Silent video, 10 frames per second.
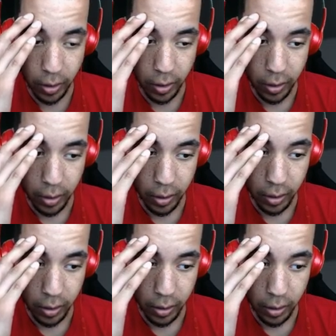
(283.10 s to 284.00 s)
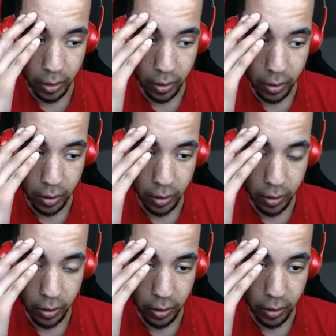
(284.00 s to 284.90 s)

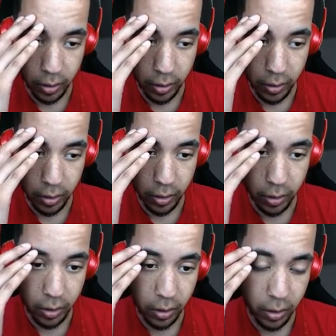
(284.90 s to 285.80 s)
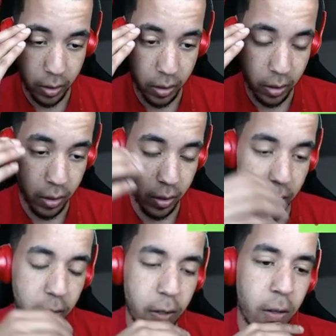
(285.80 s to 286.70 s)

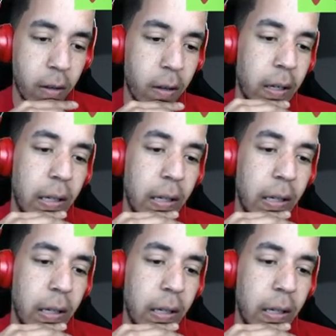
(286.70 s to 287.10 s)
No one is speaking in this clip.